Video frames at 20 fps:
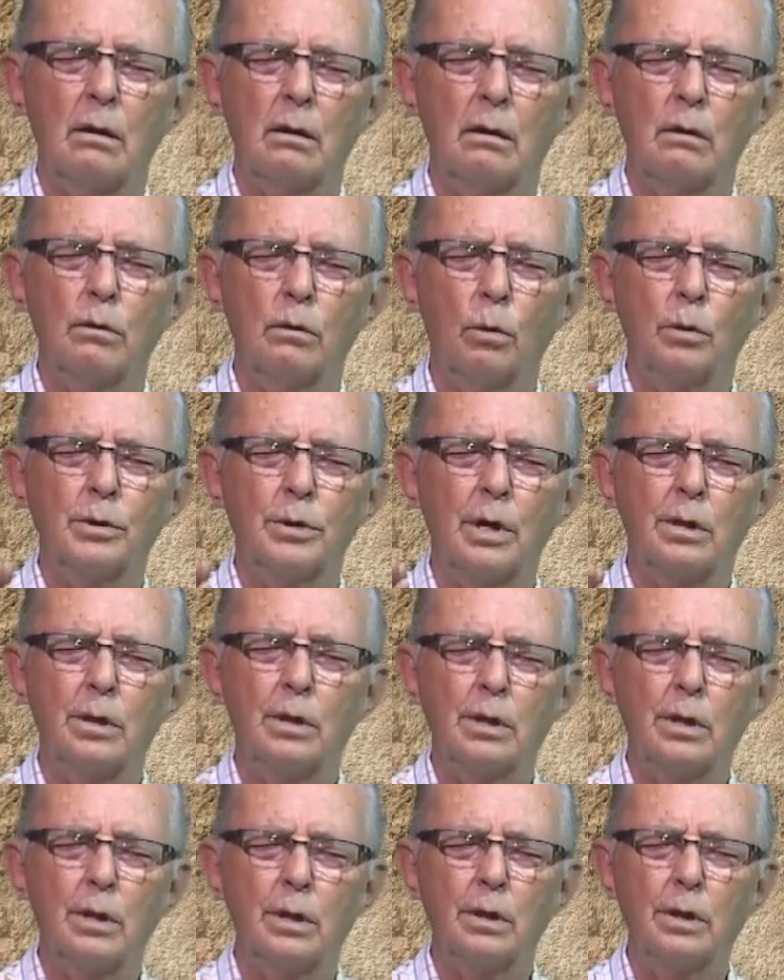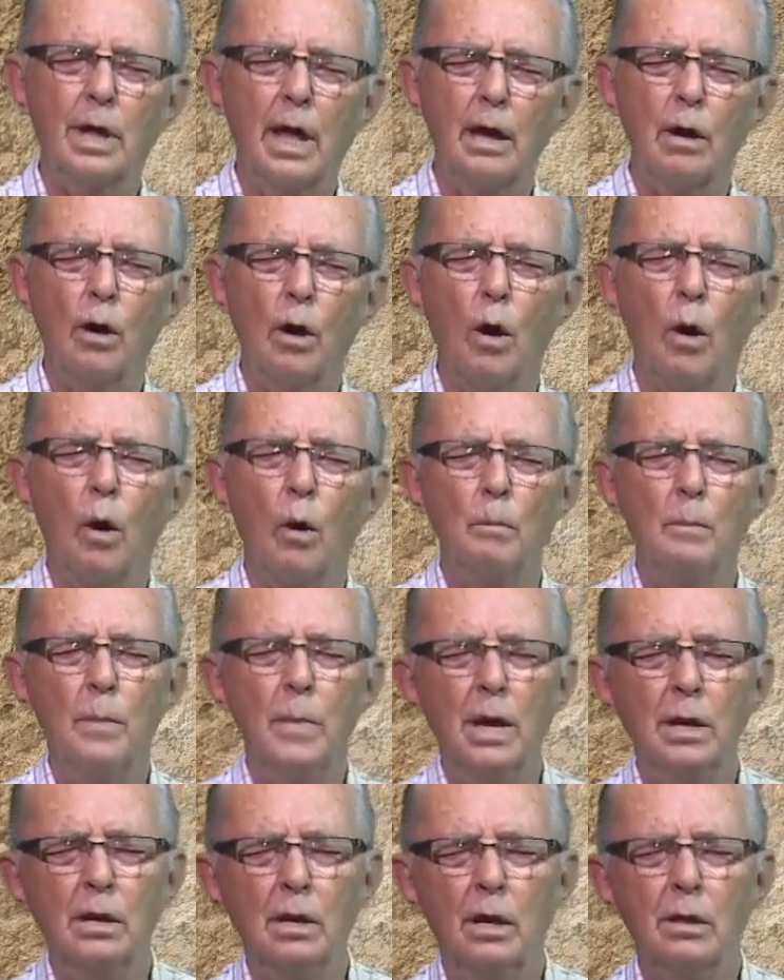Lord, that they are,
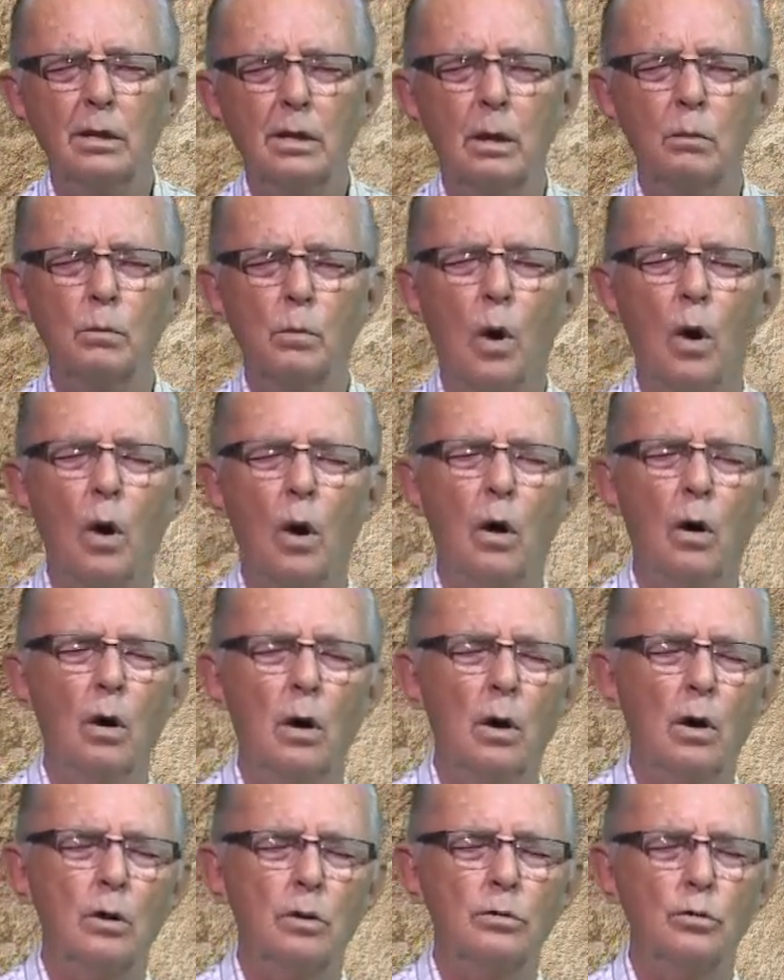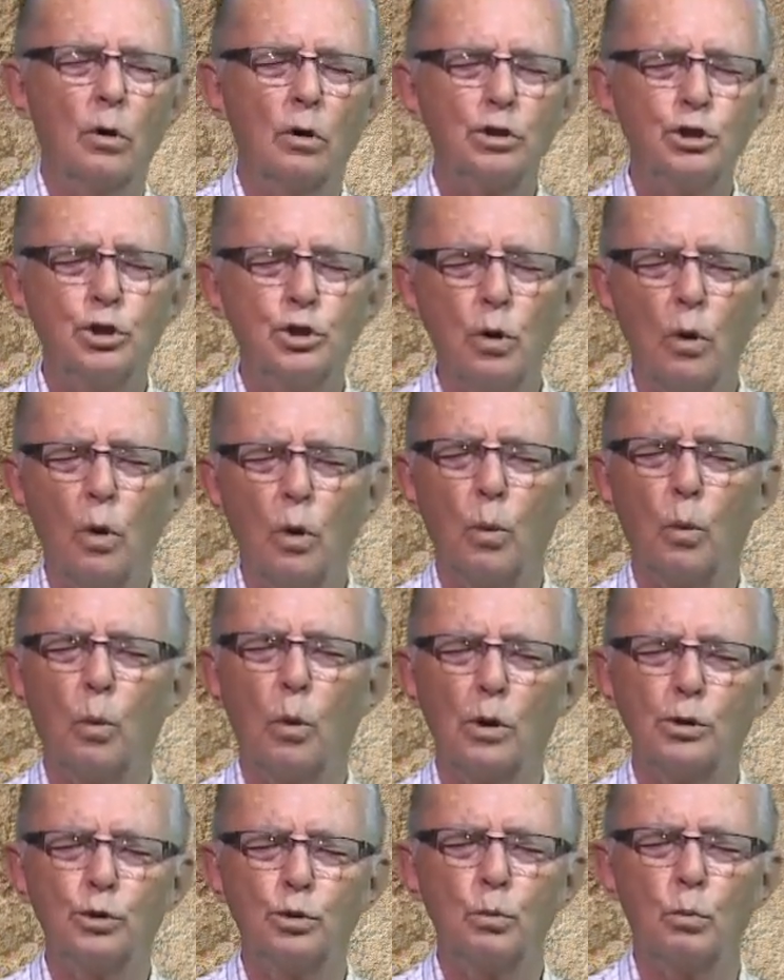many of them are not sure
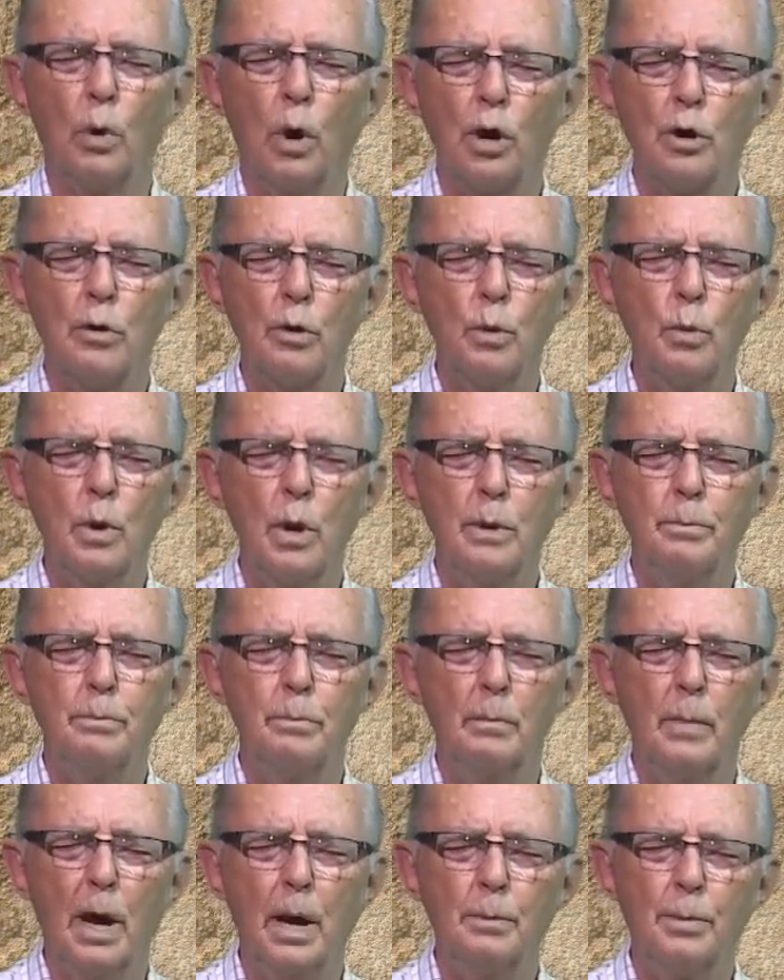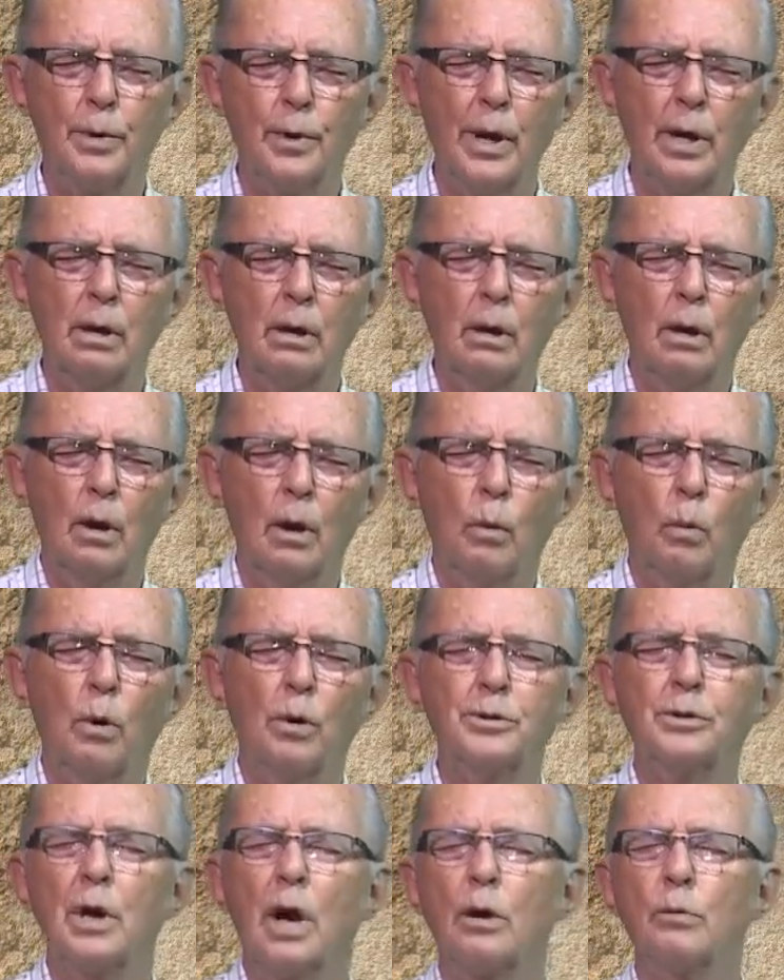what tomorrow we may bring,
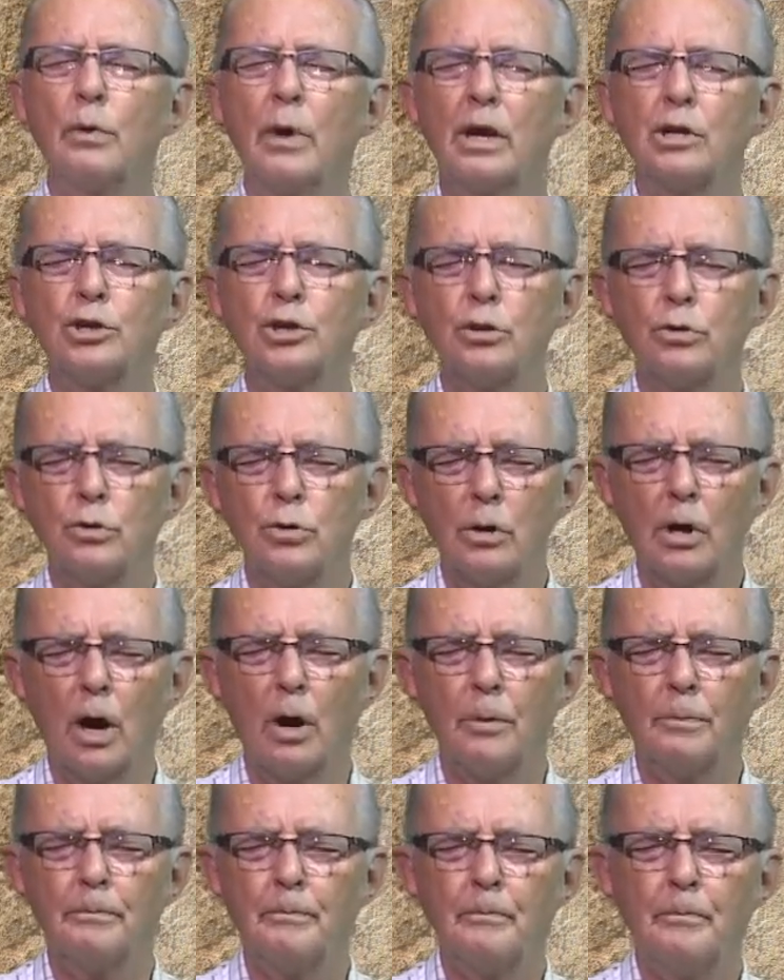what direction to go.